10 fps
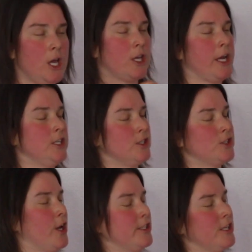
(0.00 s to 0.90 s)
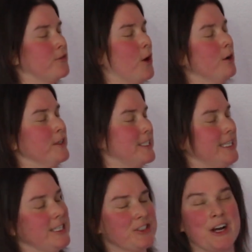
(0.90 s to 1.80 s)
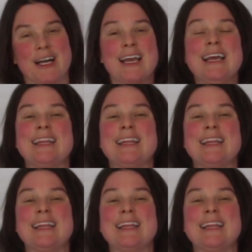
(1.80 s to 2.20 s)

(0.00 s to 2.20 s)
Katie's Insight said for all of us to get drunk.